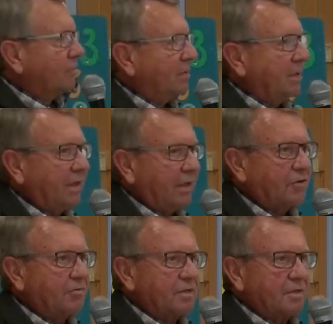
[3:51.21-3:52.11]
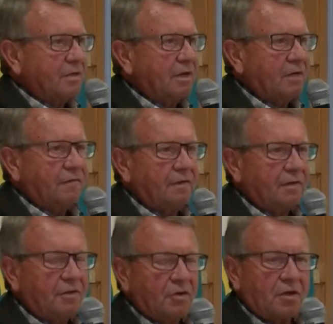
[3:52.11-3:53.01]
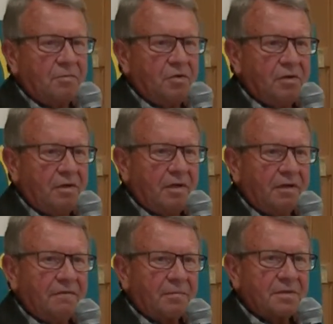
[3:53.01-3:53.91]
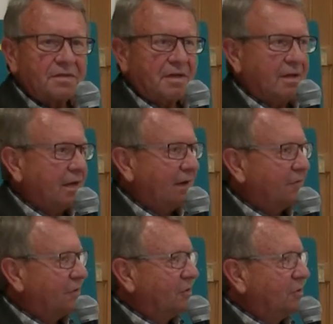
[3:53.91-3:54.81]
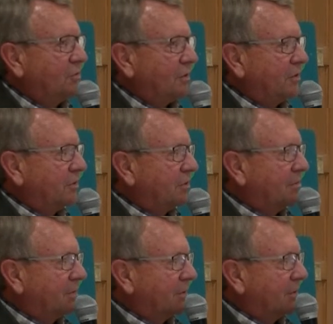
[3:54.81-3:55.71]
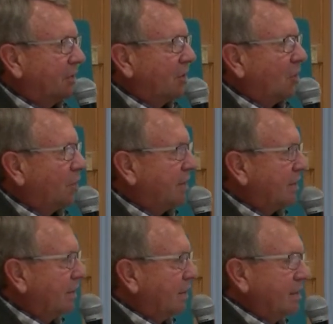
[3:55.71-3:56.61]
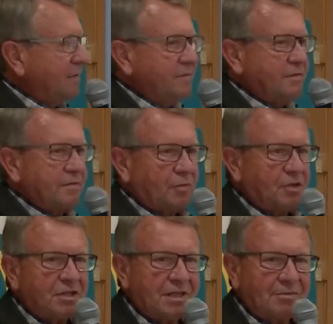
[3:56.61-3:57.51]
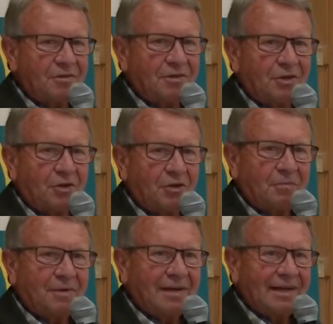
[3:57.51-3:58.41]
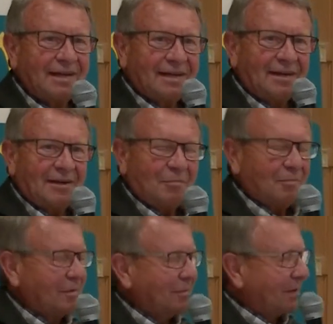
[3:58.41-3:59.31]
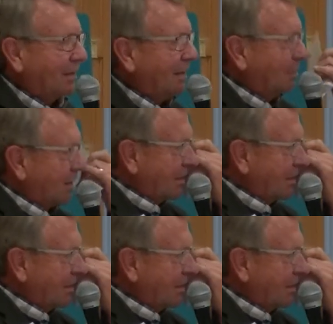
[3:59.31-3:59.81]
for being interested enough in your community to give up a Sunday afternoon when you could have been raking leaves, pushing them to the curb. But anyway,